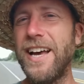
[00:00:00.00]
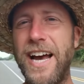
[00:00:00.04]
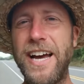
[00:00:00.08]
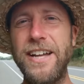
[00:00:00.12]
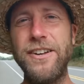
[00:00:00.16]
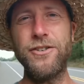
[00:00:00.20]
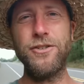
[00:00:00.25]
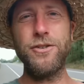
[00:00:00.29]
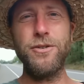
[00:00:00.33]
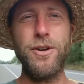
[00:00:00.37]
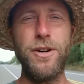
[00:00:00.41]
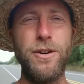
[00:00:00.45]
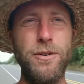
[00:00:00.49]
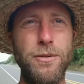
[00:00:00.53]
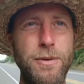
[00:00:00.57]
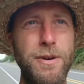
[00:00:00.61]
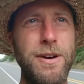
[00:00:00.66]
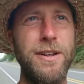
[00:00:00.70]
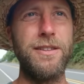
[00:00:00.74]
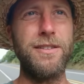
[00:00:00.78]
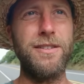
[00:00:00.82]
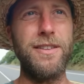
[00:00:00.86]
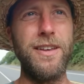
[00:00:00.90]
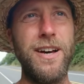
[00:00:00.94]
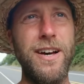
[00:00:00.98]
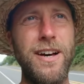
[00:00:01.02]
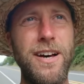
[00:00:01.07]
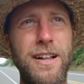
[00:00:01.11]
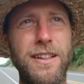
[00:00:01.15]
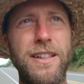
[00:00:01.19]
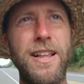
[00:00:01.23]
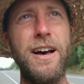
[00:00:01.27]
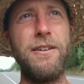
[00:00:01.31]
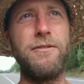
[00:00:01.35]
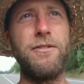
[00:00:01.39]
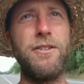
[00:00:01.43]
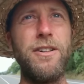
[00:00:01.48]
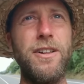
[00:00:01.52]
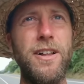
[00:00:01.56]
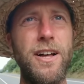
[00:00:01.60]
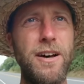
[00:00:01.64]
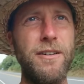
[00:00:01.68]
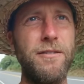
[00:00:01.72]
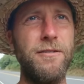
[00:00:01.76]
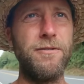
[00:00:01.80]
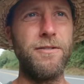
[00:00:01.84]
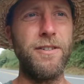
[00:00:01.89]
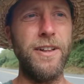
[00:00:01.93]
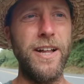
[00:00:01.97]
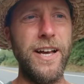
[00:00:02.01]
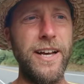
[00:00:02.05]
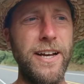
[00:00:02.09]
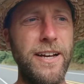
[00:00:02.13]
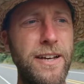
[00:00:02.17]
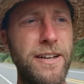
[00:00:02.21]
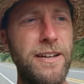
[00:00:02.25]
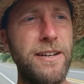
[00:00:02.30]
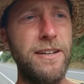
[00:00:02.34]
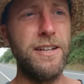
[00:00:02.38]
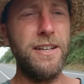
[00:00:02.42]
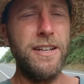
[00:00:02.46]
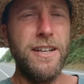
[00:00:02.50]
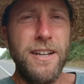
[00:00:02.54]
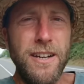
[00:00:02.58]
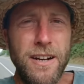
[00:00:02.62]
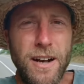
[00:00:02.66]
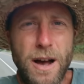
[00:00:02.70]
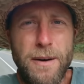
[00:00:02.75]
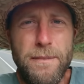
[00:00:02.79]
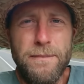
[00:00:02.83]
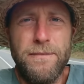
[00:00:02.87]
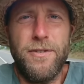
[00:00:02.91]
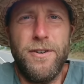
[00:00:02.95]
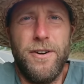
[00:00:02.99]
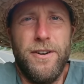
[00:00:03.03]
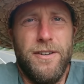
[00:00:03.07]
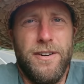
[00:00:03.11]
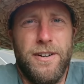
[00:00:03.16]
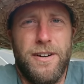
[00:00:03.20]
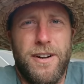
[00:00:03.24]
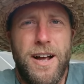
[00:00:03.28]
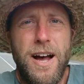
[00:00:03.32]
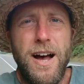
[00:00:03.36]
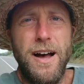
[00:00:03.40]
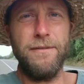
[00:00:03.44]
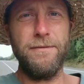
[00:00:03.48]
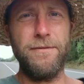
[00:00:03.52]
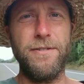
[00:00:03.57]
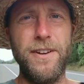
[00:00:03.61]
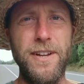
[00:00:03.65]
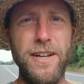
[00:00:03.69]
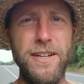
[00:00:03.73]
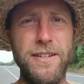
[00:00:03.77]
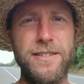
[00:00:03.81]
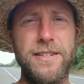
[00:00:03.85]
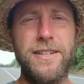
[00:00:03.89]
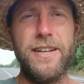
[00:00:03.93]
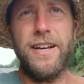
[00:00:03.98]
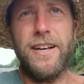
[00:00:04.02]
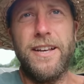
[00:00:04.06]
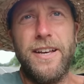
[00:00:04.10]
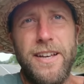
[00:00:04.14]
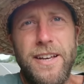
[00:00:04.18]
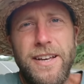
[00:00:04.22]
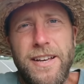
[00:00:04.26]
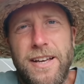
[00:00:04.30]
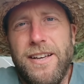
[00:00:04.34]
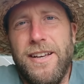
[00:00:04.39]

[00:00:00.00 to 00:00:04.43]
and do it with a level of like comfort and confidence. Like,